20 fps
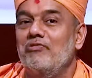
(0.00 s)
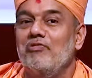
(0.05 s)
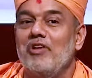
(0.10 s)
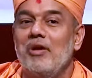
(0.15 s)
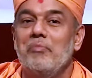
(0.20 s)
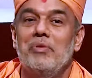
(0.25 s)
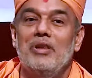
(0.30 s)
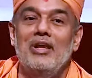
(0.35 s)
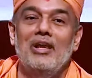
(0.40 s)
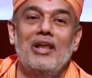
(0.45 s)

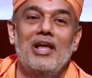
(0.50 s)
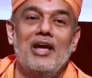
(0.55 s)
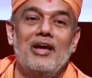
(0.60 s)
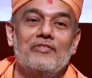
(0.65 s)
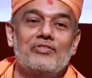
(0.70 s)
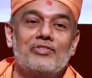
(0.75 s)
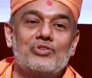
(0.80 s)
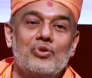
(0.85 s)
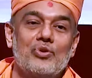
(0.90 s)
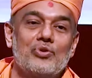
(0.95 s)
family
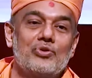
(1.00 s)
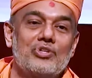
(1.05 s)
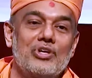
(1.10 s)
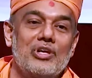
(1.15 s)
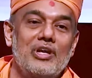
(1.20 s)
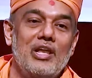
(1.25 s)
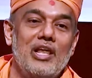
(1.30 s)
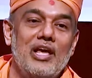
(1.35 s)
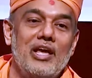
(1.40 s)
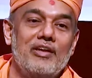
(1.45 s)
life,
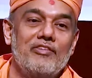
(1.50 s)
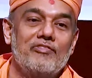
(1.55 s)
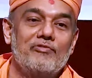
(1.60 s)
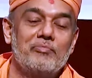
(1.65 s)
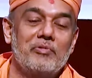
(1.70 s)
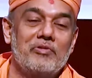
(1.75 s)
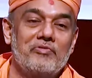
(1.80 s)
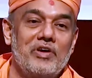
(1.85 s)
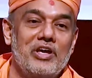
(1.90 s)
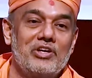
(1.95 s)
social
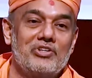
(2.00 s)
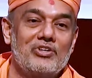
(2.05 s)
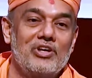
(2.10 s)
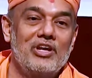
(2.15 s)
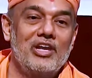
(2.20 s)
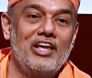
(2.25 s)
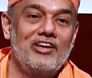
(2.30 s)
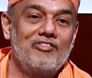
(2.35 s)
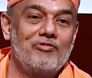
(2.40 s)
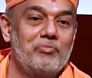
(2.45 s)
life,
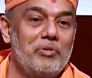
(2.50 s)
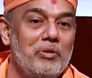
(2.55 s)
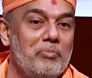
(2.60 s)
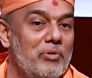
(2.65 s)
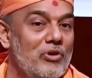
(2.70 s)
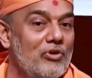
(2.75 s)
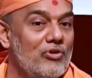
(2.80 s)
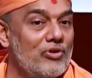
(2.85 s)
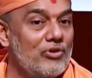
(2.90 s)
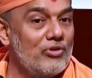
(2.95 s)
professional life,
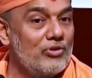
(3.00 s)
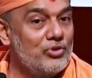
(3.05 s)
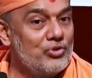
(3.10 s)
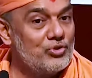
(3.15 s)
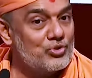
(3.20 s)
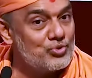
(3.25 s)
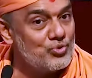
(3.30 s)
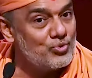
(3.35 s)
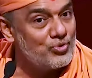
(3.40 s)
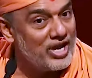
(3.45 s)
people
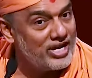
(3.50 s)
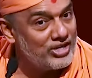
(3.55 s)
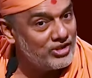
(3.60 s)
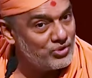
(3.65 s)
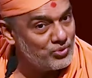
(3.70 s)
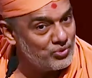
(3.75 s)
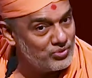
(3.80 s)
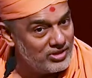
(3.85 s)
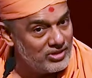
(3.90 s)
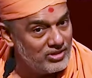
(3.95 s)
used to
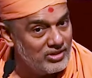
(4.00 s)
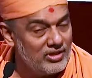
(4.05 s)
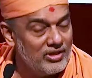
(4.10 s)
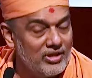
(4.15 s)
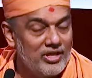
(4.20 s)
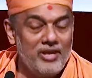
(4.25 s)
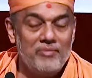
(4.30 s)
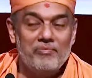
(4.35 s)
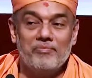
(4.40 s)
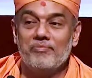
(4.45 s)
write to
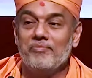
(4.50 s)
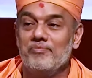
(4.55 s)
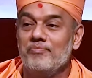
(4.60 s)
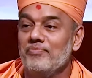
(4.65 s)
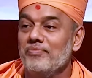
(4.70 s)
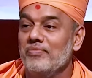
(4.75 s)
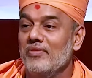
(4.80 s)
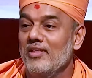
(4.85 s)
him.